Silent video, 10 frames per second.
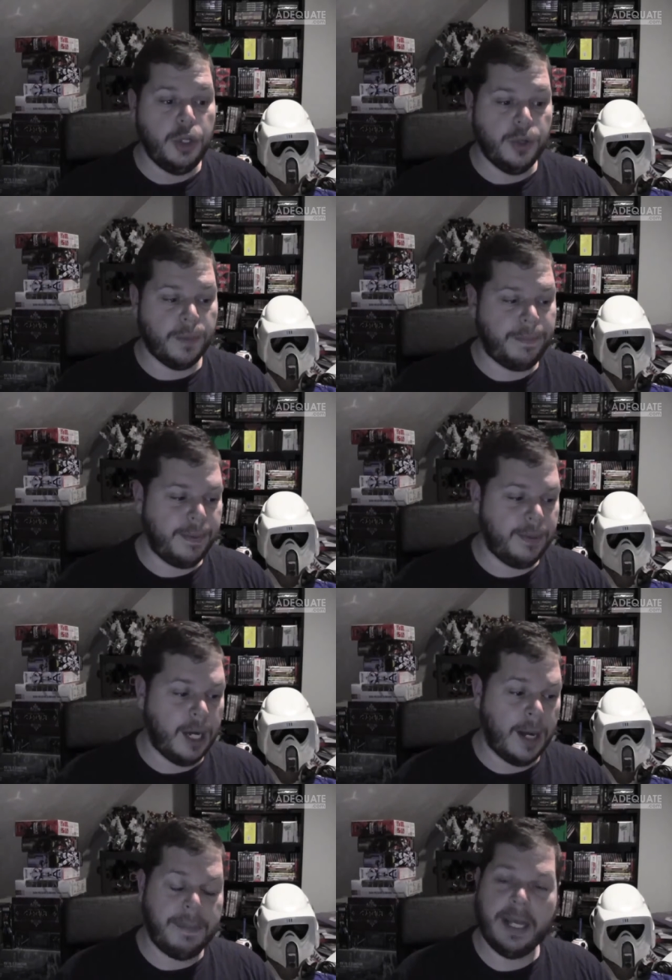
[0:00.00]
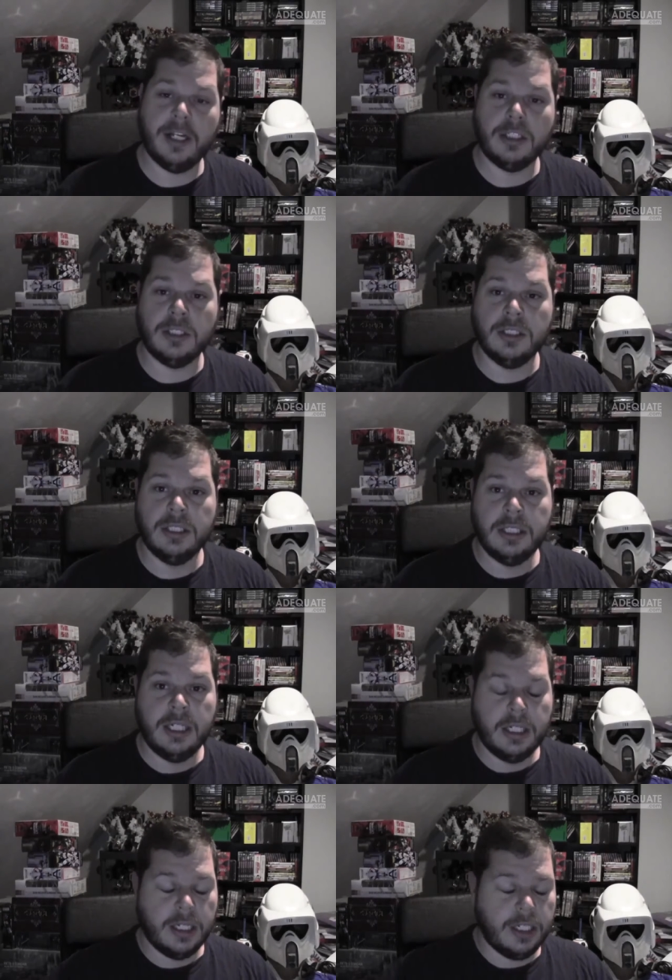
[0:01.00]
your panel,
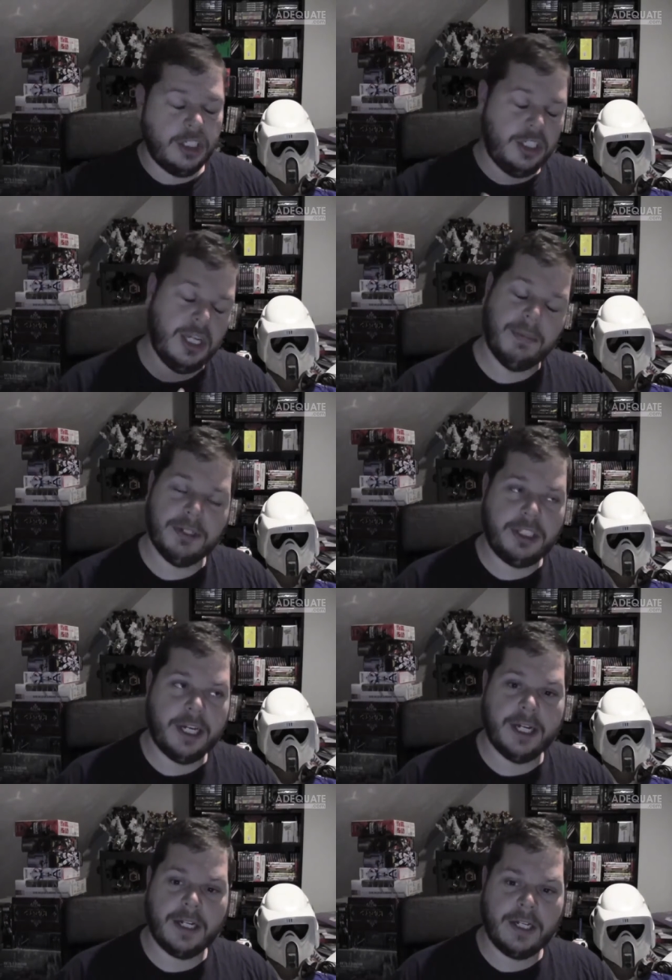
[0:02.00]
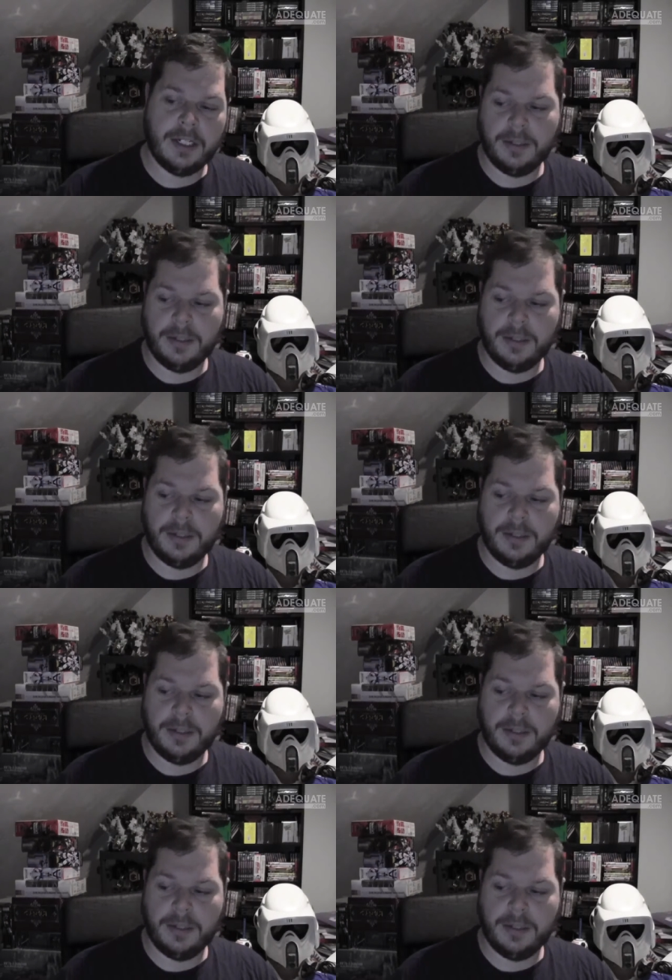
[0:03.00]
double check,